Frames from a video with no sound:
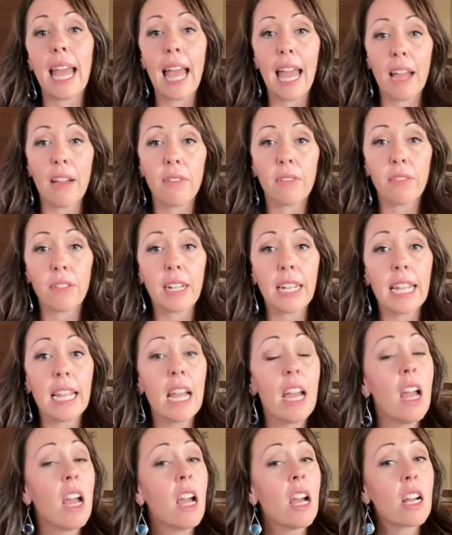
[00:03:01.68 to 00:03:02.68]

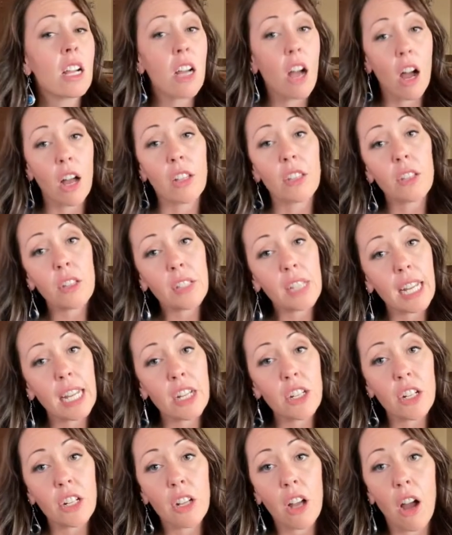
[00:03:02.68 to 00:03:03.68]
every
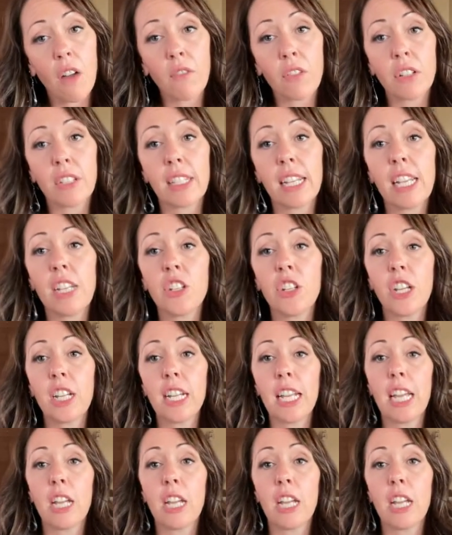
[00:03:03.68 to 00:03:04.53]
consultation conversation